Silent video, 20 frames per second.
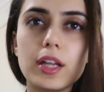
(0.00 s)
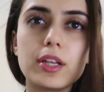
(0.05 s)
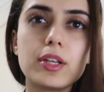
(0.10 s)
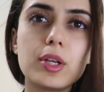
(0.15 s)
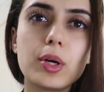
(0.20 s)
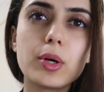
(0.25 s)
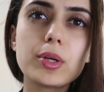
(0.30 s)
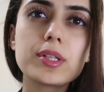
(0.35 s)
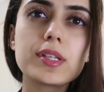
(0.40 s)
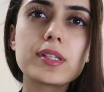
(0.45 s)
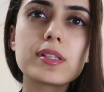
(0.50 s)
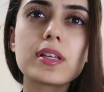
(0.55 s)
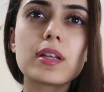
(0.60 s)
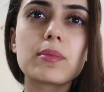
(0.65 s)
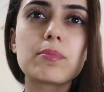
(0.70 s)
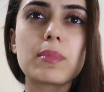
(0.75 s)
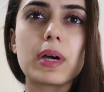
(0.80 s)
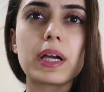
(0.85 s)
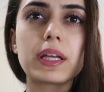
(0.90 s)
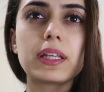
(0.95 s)
I noticed
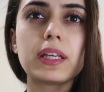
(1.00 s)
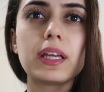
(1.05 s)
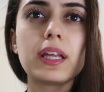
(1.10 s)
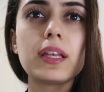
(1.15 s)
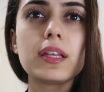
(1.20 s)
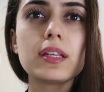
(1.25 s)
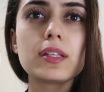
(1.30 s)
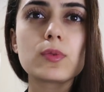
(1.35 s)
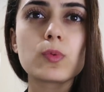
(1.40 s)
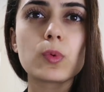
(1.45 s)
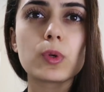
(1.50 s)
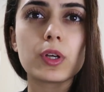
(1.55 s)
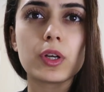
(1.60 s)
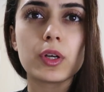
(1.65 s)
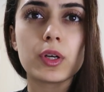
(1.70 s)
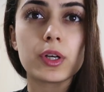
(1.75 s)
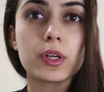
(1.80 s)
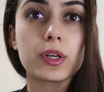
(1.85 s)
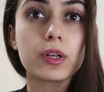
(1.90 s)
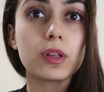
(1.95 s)
that my kidneys would
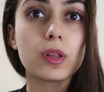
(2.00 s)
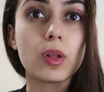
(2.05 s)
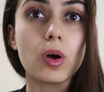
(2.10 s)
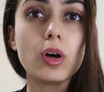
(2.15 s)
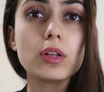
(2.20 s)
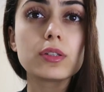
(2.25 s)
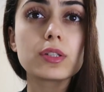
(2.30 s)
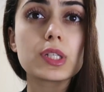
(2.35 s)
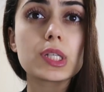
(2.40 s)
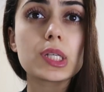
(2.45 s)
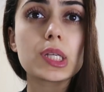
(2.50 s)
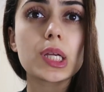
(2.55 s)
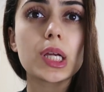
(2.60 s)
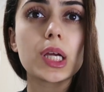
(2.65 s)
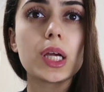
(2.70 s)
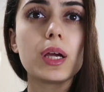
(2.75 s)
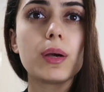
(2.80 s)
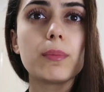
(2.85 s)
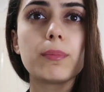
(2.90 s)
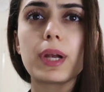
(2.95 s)
hurt a lot,
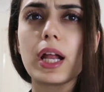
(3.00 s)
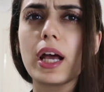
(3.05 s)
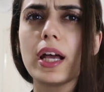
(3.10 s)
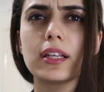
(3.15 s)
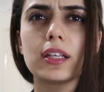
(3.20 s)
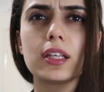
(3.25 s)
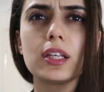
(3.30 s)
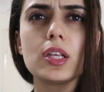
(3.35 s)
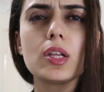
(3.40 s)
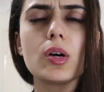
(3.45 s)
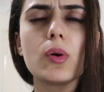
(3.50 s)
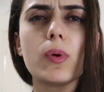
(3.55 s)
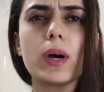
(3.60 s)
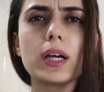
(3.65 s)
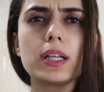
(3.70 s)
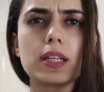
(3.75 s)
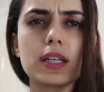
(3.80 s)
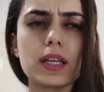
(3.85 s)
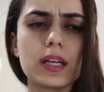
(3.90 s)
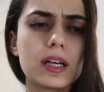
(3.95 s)
but I had no
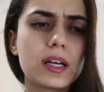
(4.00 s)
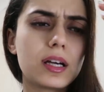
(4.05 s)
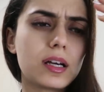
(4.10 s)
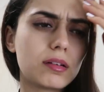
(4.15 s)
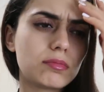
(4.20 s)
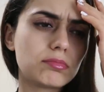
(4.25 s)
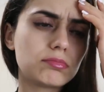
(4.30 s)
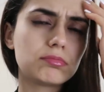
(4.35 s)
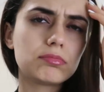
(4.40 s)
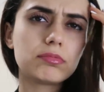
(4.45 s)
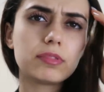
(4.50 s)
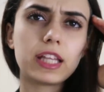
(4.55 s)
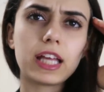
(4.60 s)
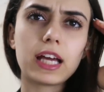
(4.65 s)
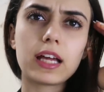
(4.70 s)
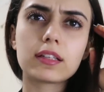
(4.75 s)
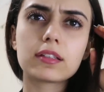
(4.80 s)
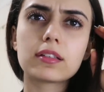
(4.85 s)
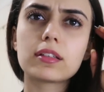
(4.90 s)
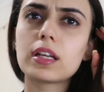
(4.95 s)
idea
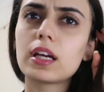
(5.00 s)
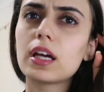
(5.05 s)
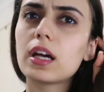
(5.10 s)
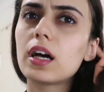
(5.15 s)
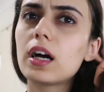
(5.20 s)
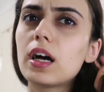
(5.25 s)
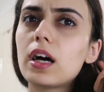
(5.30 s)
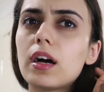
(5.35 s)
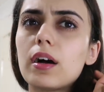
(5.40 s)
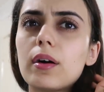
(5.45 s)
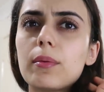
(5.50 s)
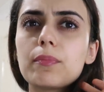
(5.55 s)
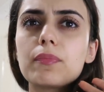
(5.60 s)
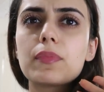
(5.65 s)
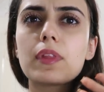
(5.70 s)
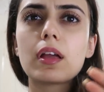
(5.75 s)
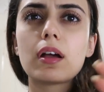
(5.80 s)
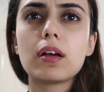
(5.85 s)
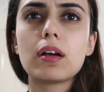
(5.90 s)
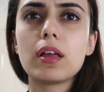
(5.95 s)
that
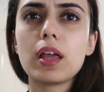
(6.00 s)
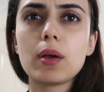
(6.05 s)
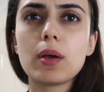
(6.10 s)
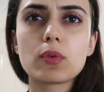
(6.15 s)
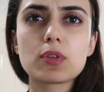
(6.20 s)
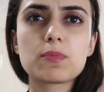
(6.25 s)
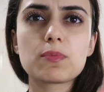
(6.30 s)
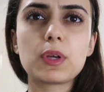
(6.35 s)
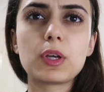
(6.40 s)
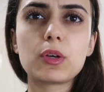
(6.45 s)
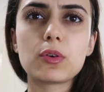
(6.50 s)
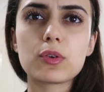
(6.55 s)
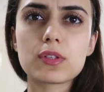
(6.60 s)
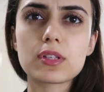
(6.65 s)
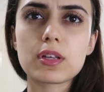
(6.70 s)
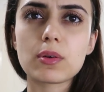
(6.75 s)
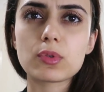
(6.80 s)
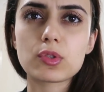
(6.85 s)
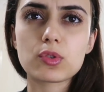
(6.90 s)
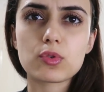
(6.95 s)
it was
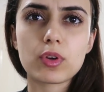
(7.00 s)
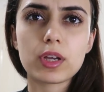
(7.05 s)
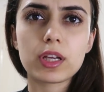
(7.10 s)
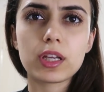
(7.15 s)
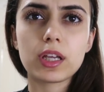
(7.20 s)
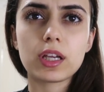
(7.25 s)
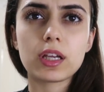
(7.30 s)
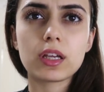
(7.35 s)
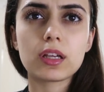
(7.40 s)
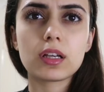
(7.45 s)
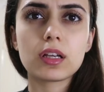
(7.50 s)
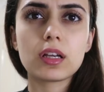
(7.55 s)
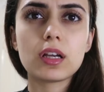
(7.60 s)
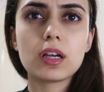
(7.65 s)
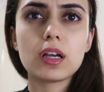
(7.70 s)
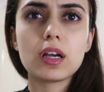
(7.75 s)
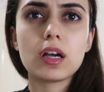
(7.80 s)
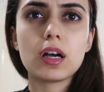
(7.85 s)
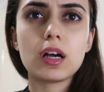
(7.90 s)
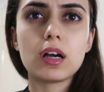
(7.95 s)
because I was drinking
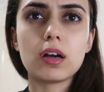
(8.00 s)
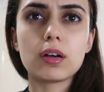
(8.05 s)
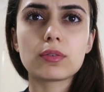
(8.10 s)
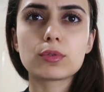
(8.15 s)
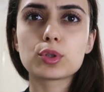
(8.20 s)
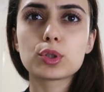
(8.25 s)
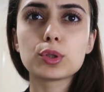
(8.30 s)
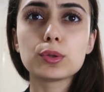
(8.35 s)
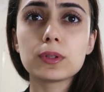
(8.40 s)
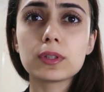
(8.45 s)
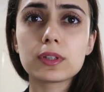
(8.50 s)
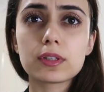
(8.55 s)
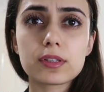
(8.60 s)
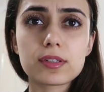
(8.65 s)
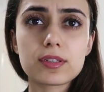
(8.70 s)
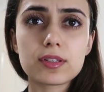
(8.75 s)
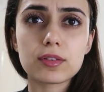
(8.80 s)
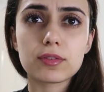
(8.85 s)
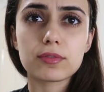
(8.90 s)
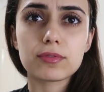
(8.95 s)
2
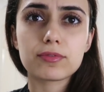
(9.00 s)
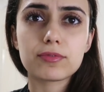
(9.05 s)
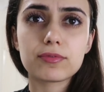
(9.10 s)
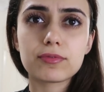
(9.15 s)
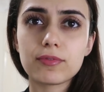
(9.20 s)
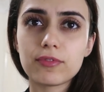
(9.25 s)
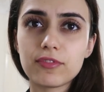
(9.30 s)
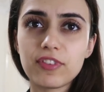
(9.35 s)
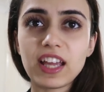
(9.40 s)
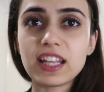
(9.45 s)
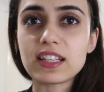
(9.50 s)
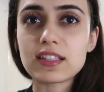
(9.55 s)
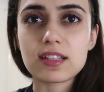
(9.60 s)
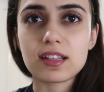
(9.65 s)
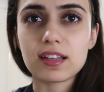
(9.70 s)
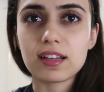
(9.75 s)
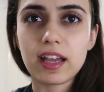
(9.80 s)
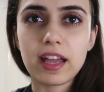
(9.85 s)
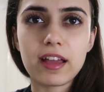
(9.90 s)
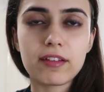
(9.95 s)
liters of
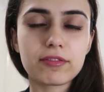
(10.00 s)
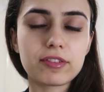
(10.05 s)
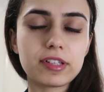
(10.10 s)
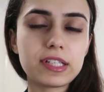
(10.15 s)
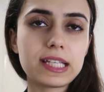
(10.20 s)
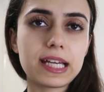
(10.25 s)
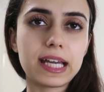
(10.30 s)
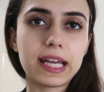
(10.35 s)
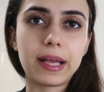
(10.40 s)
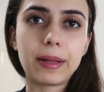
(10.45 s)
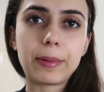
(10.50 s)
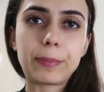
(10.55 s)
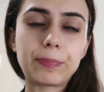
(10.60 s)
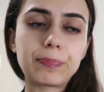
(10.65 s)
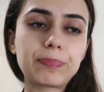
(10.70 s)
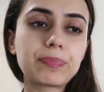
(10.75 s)
Fanta every day.